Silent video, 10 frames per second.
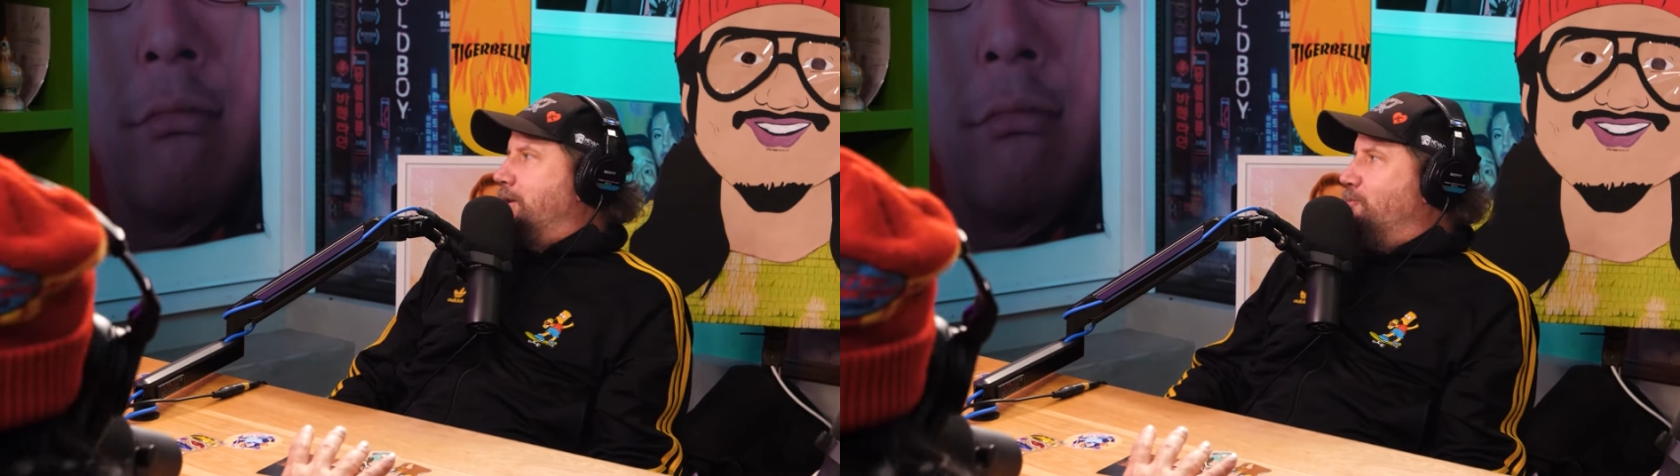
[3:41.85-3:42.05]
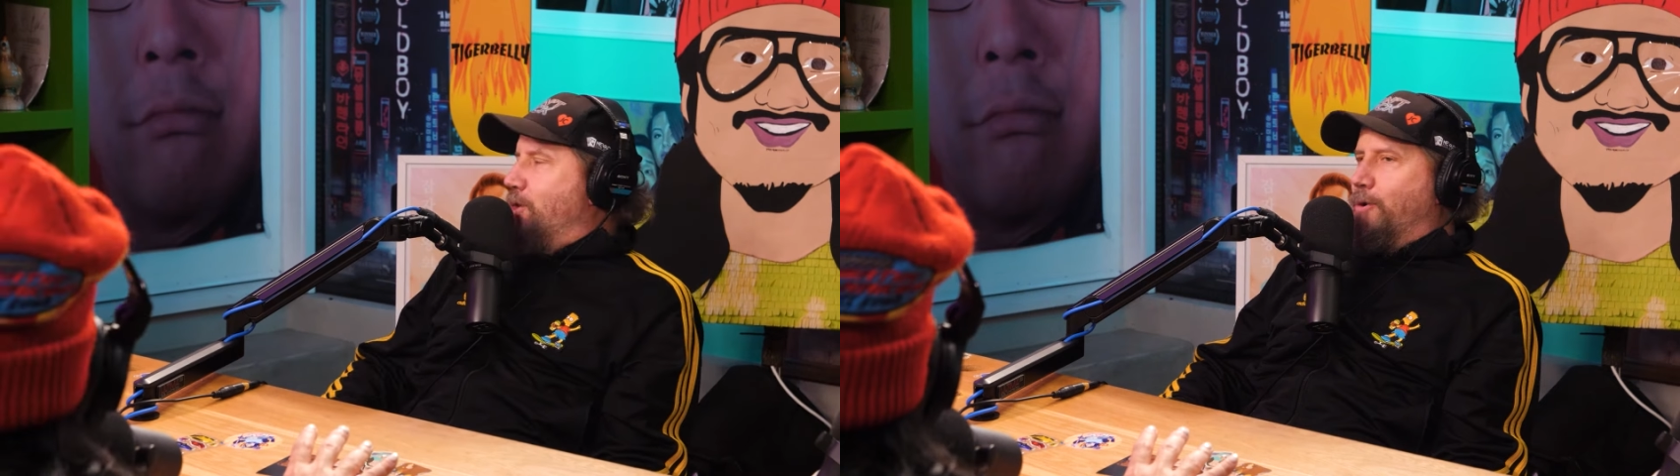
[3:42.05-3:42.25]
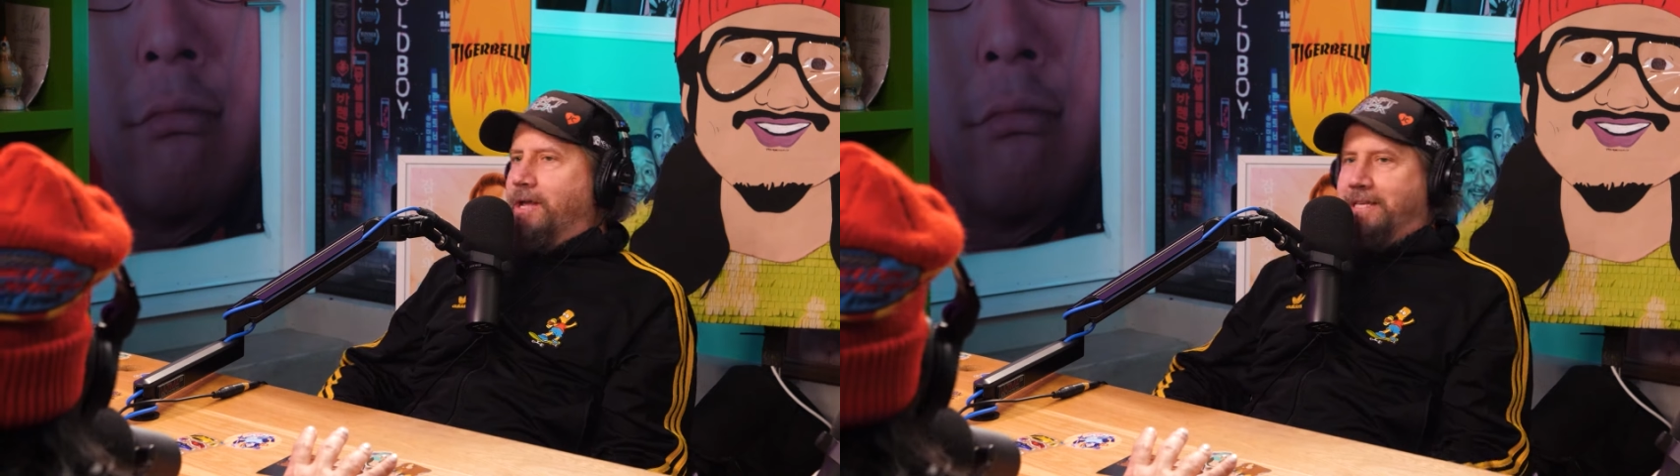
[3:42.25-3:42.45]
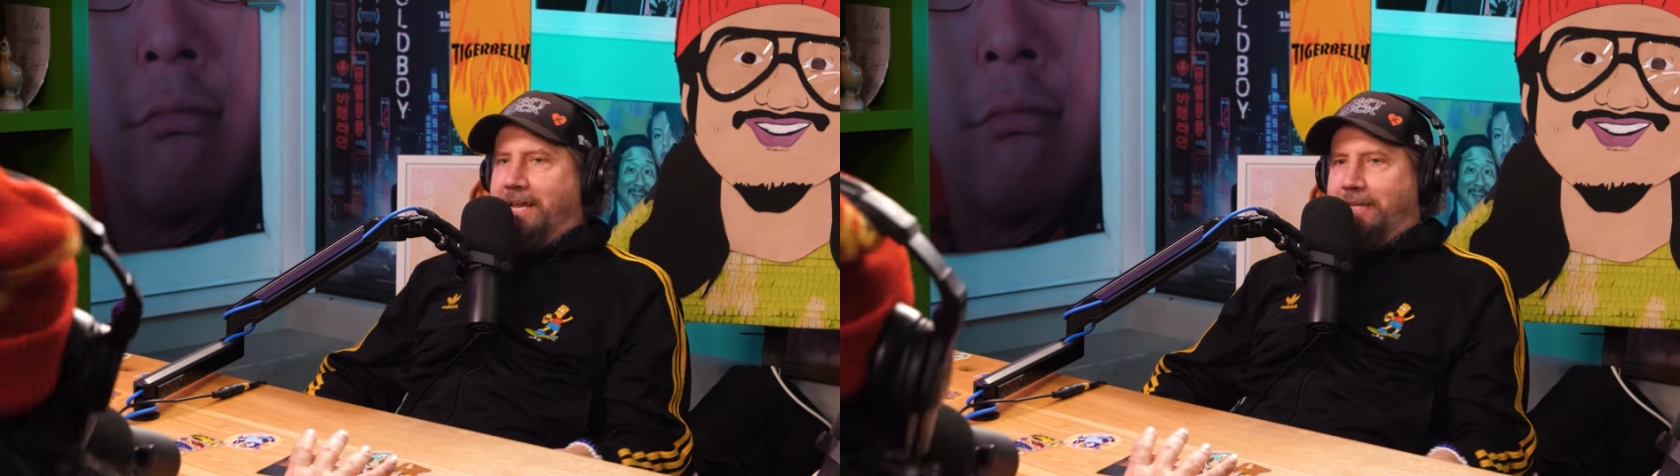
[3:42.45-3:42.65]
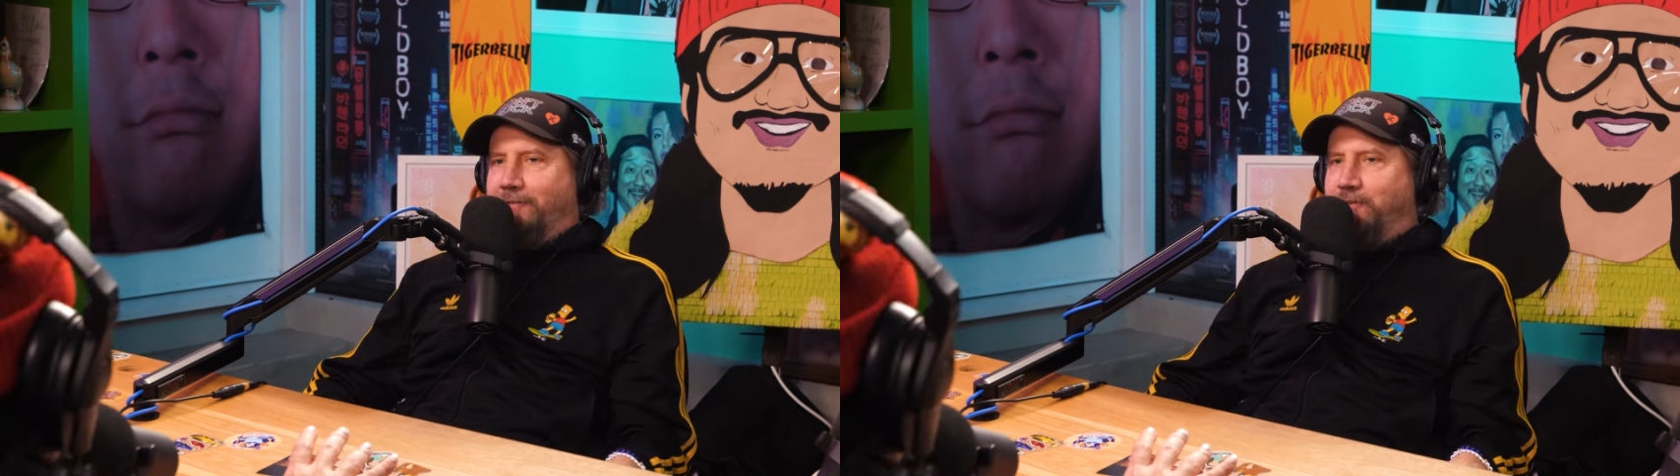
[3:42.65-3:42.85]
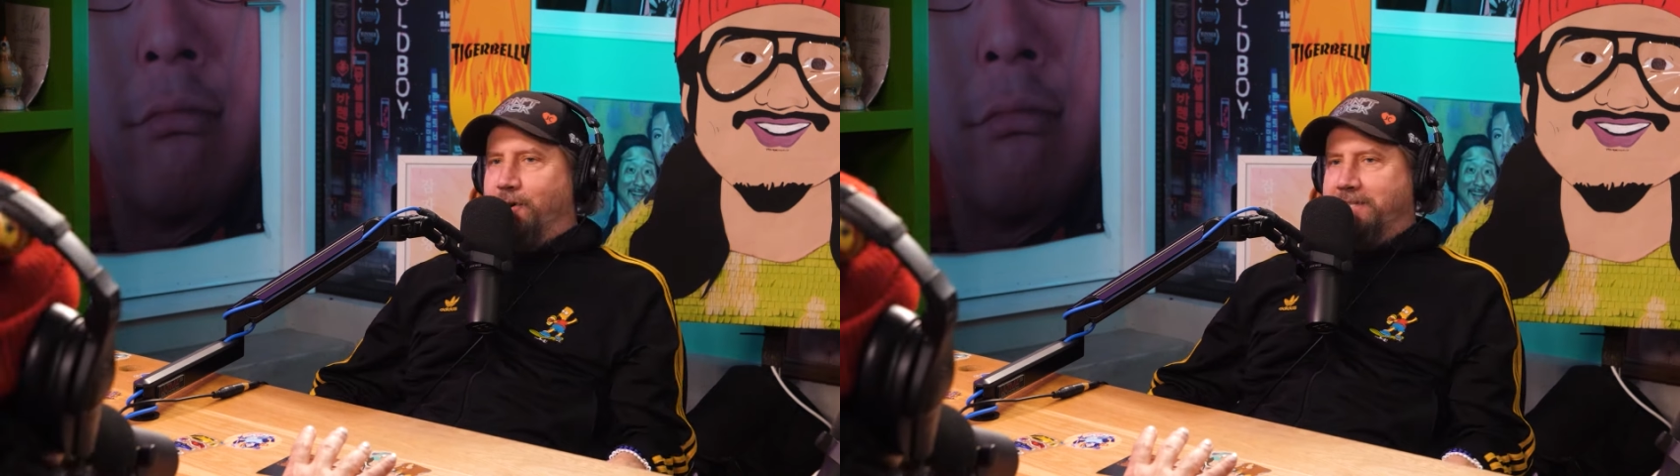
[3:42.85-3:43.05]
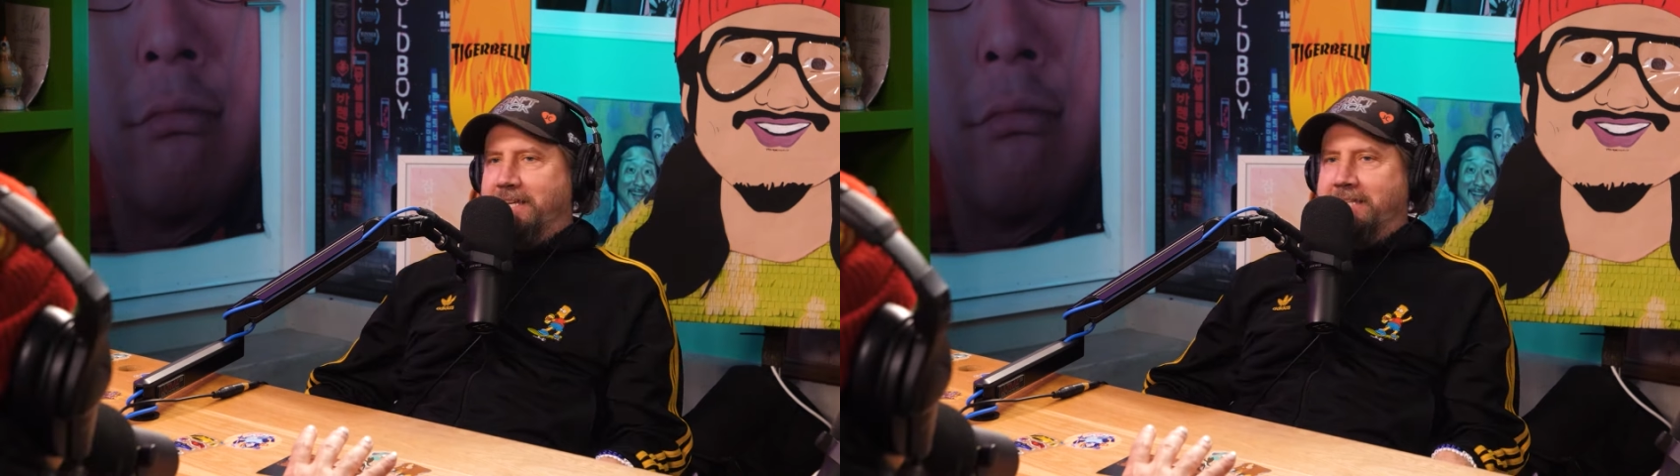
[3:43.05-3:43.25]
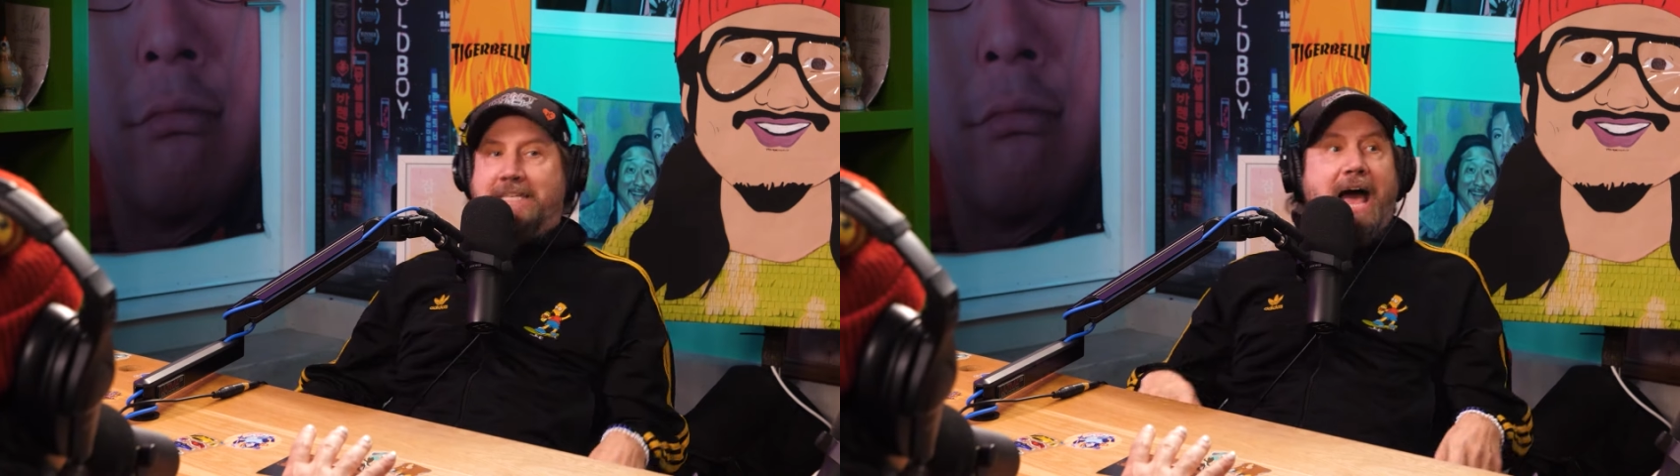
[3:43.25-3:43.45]
He ruined it at the Four
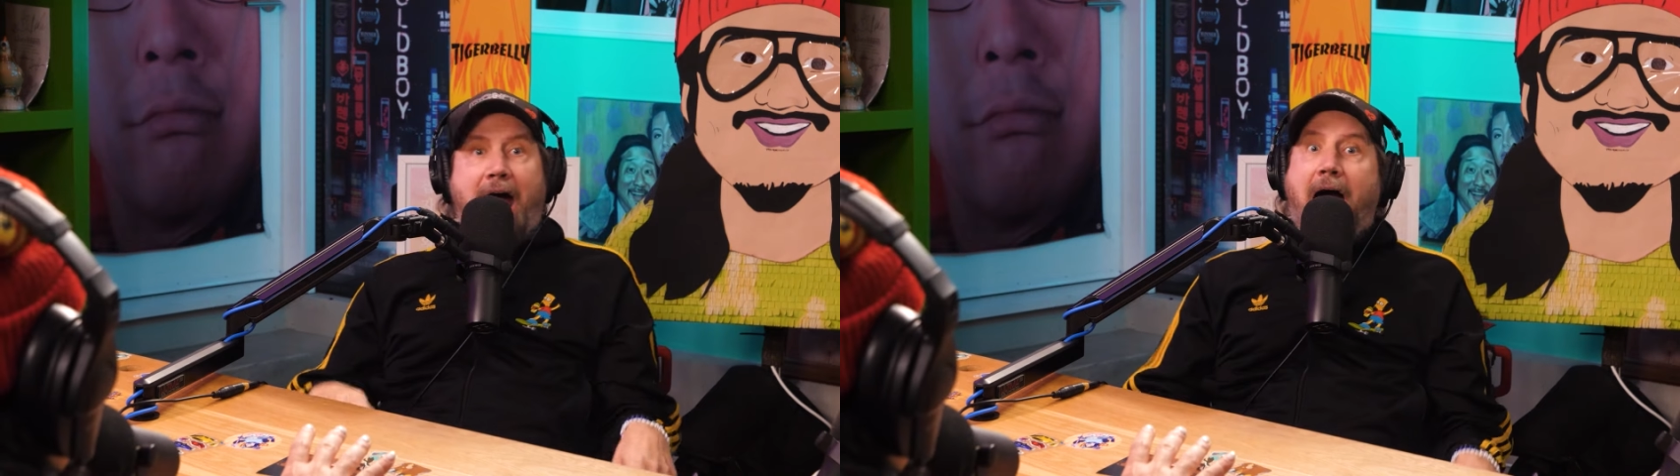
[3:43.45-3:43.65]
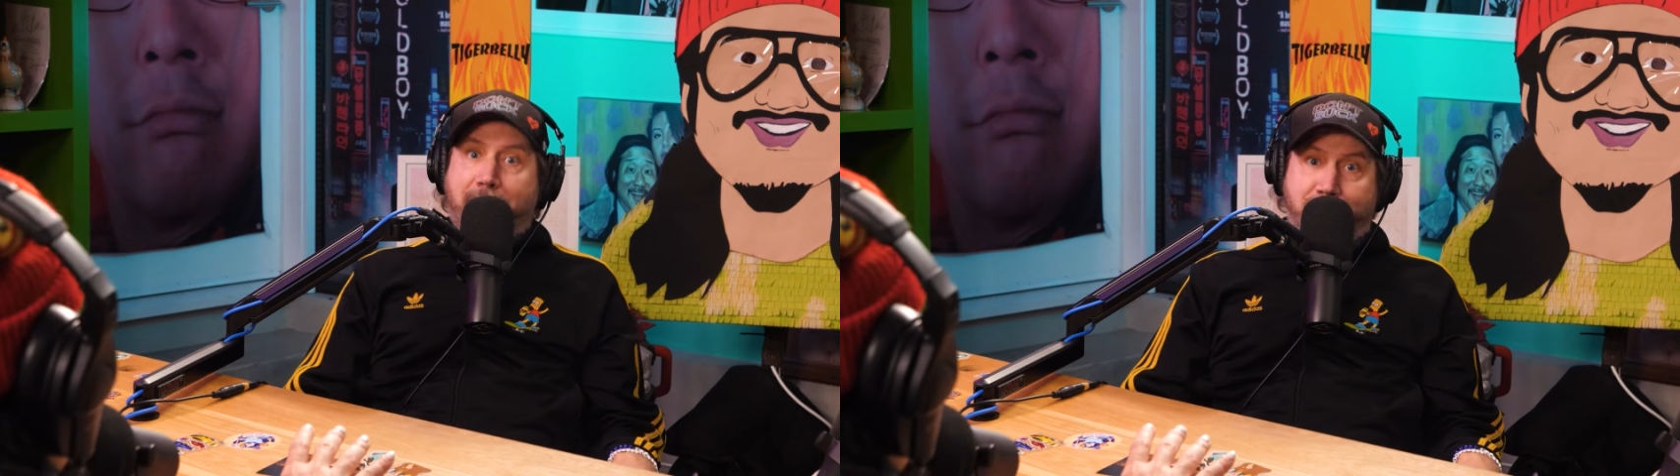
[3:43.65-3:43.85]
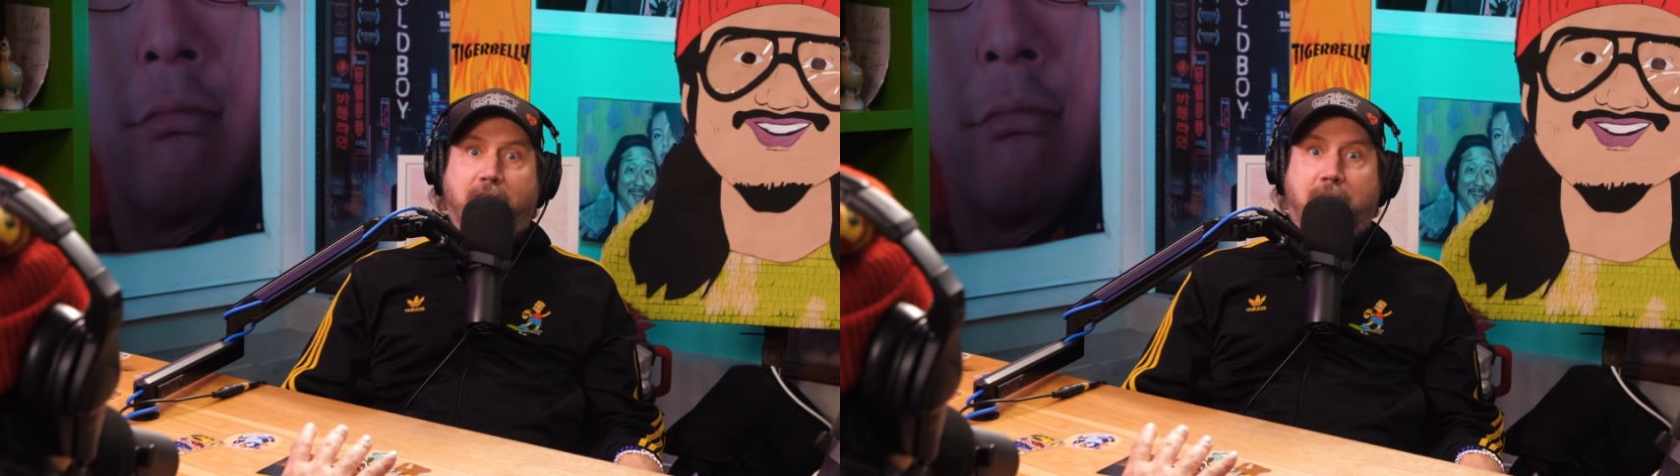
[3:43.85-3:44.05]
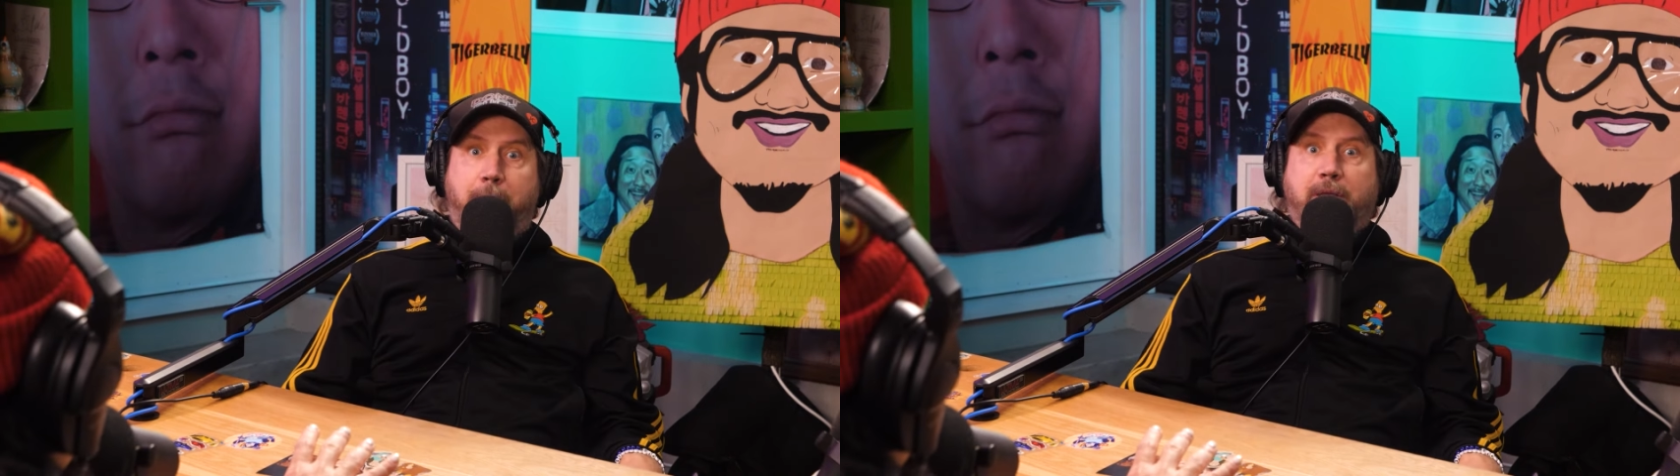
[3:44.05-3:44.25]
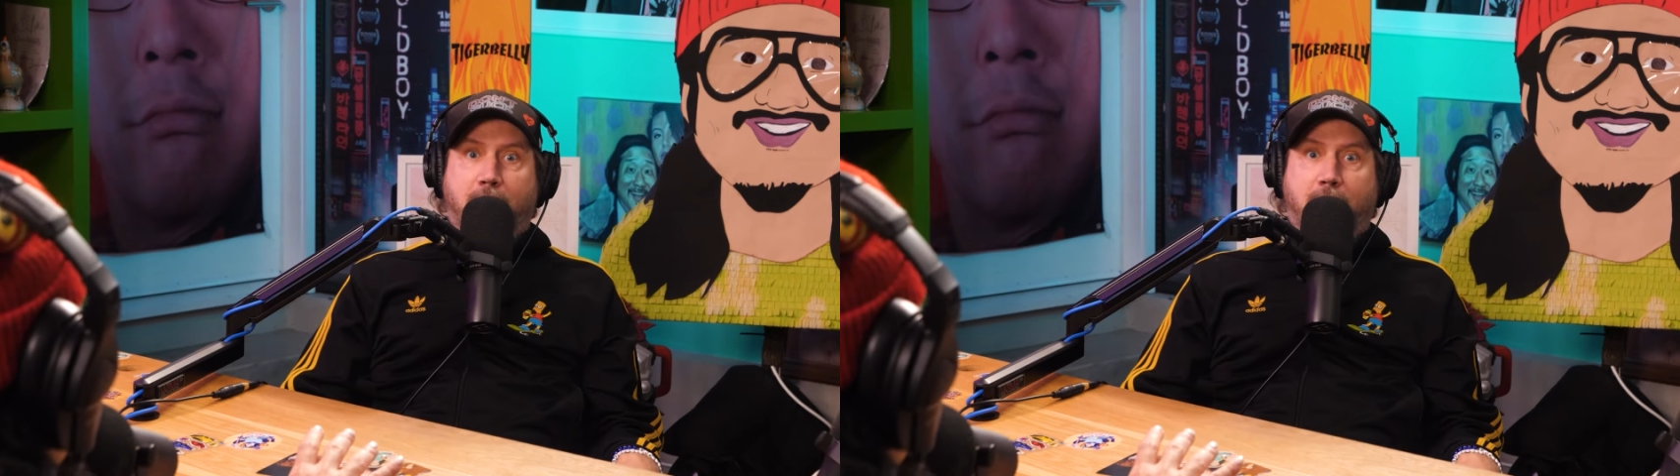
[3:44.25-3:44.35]
Seasons. I fucked up a